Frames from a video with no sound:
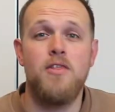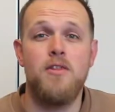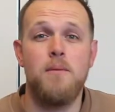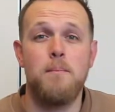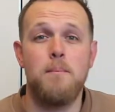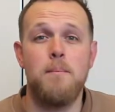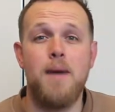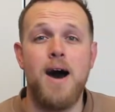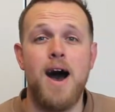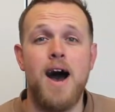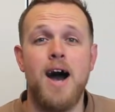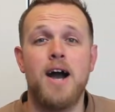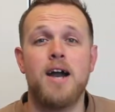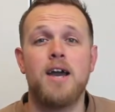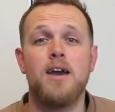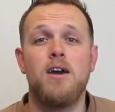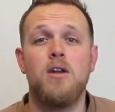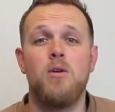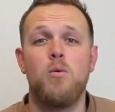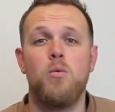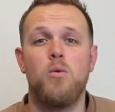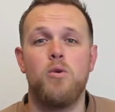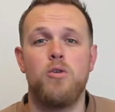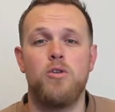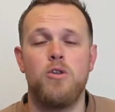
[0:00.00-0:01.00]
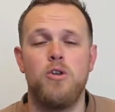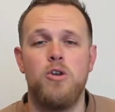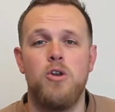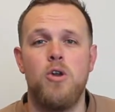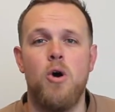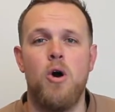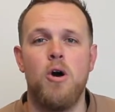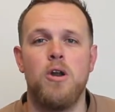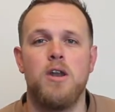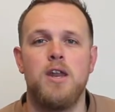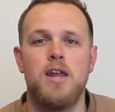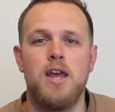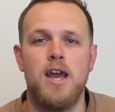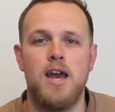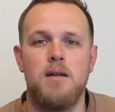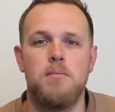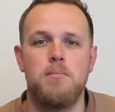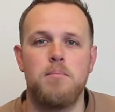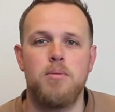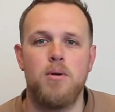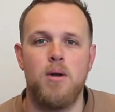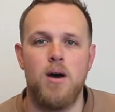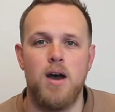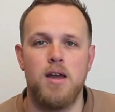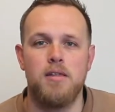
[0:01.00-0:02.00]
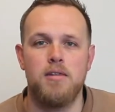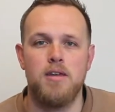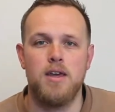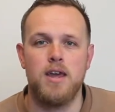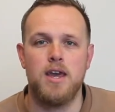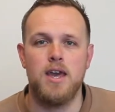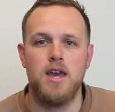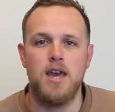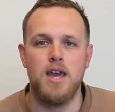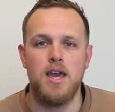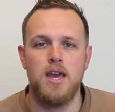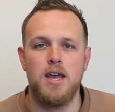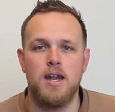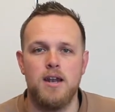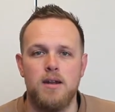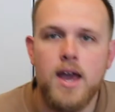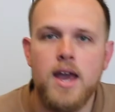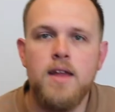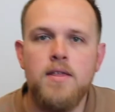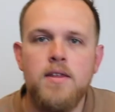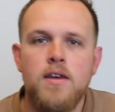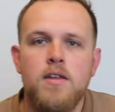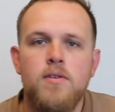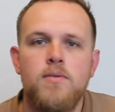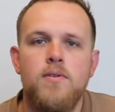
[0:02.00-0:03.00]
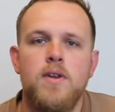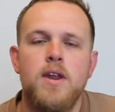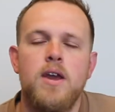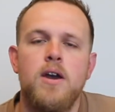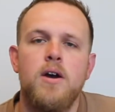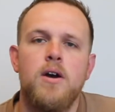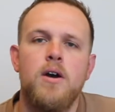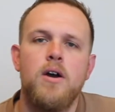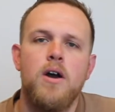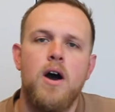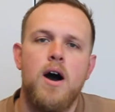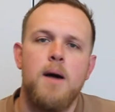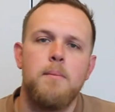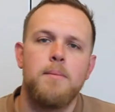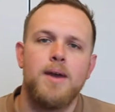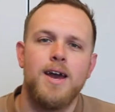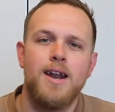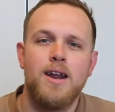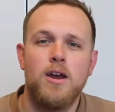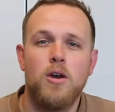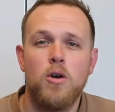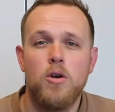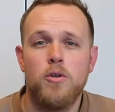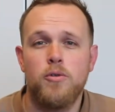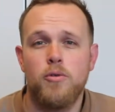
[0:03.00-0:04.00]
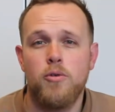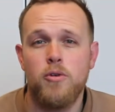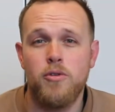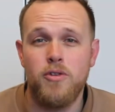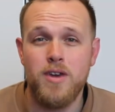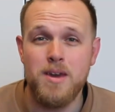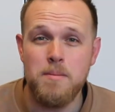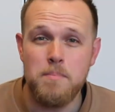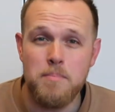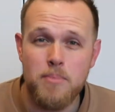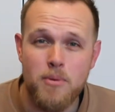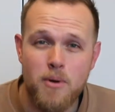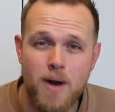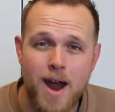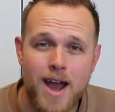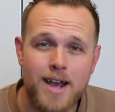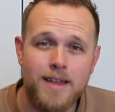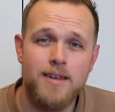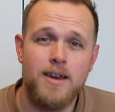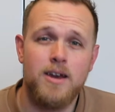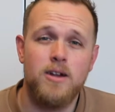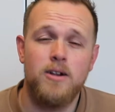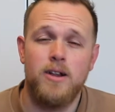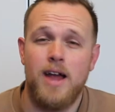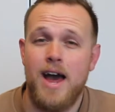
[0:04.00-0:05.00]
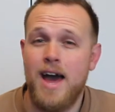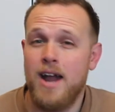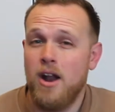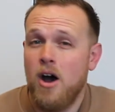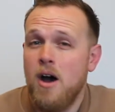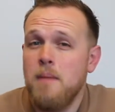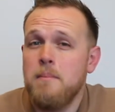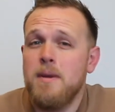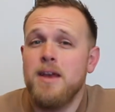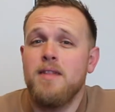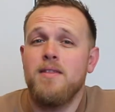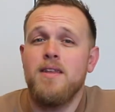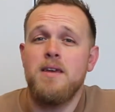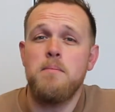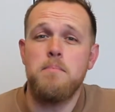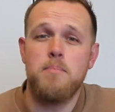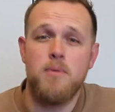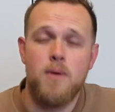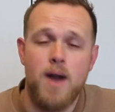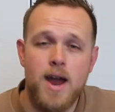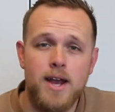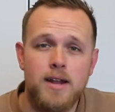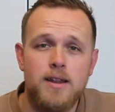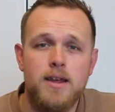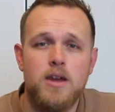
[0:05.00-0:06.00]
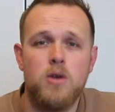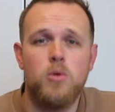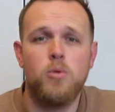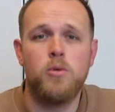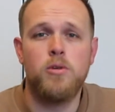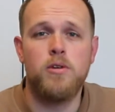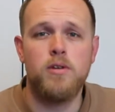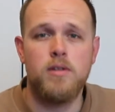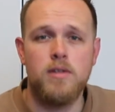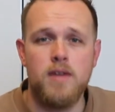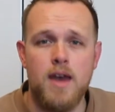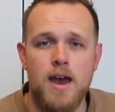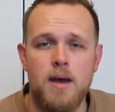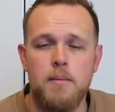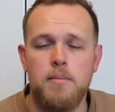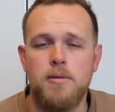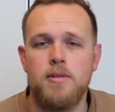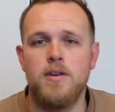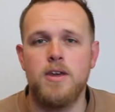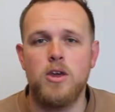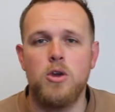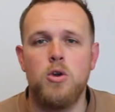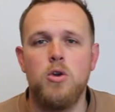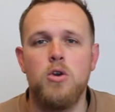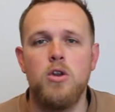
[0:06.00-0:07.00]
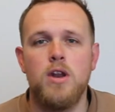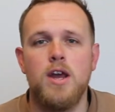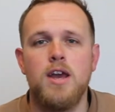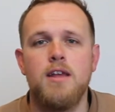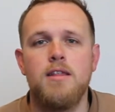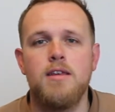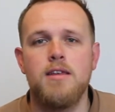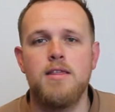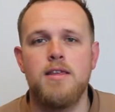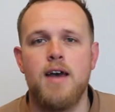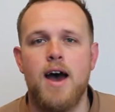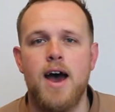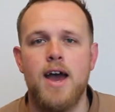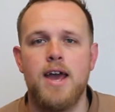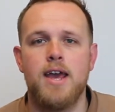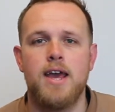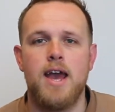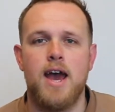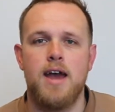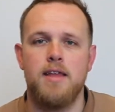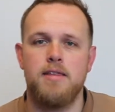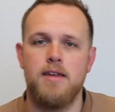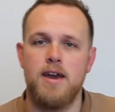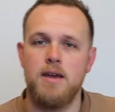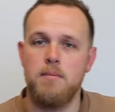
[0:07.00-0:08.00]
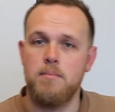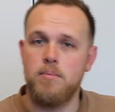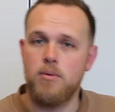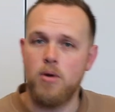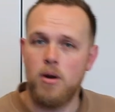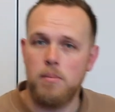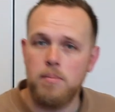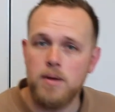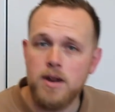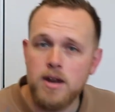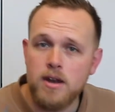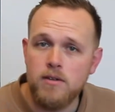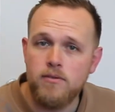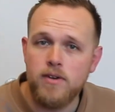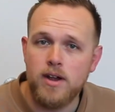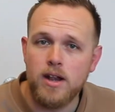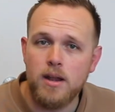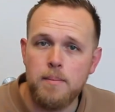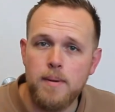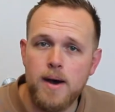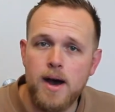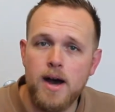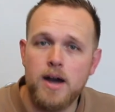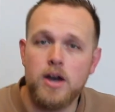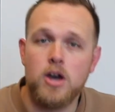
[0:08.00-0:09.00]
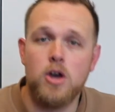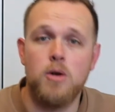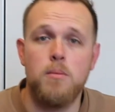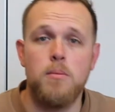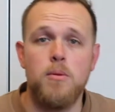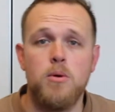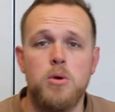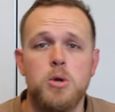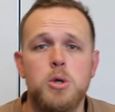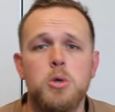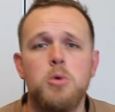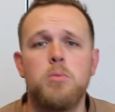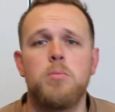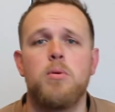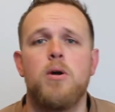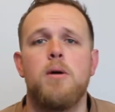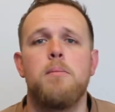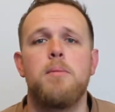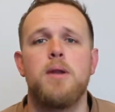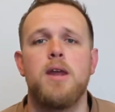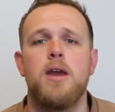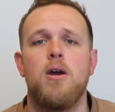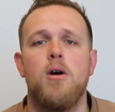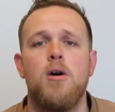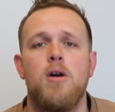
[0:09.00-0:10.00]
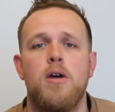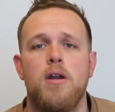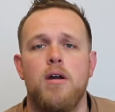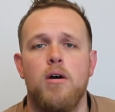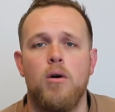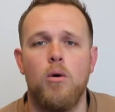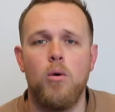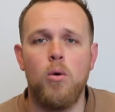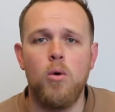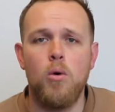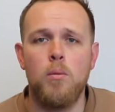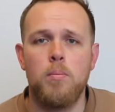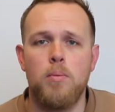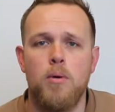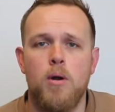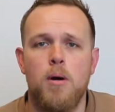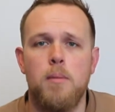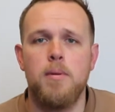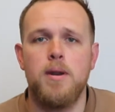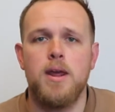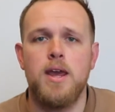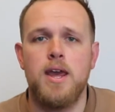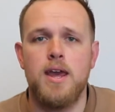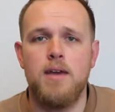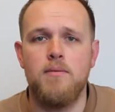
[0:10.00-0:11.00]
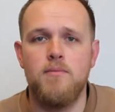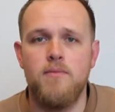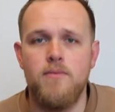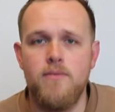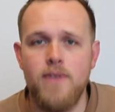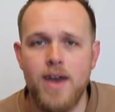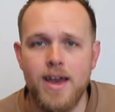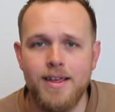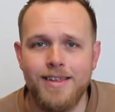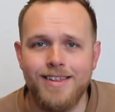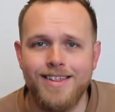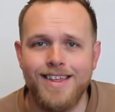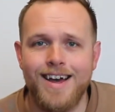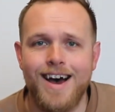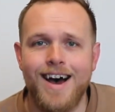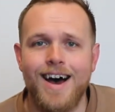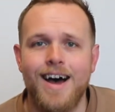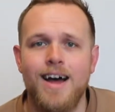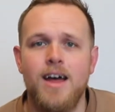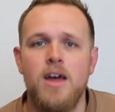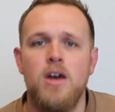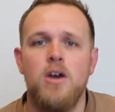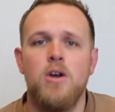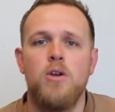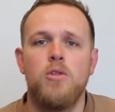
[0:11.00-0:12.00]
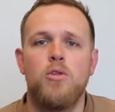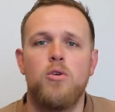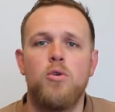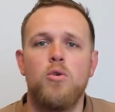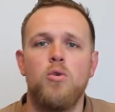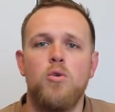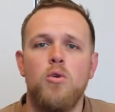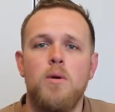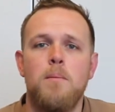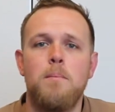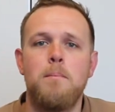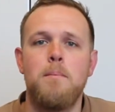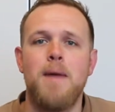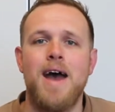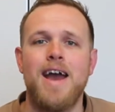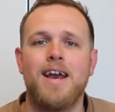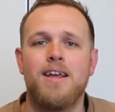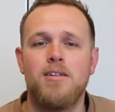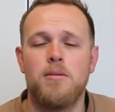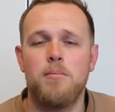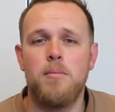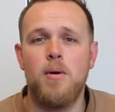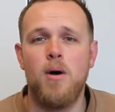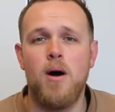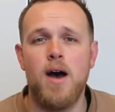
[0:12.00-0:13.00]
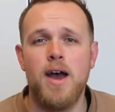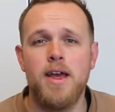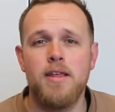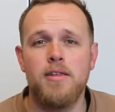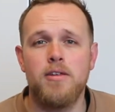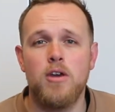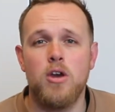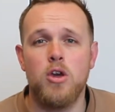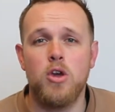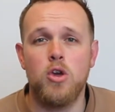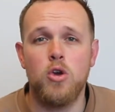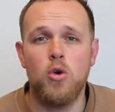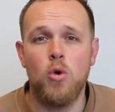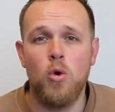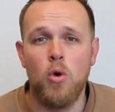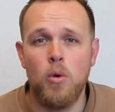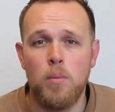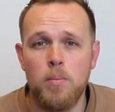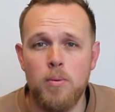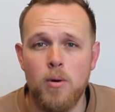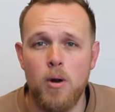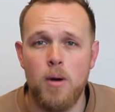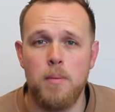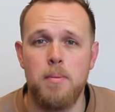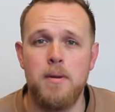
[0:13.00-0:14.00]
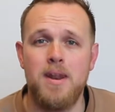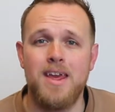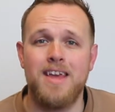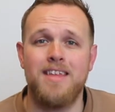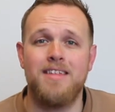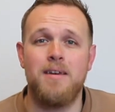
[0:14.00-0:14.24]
the market was not yet pricing in. In this video, I'm going to go through the practical, and I mean the practical steps that you need to take as a property developer, commercial property owner or property investor to maximize your property's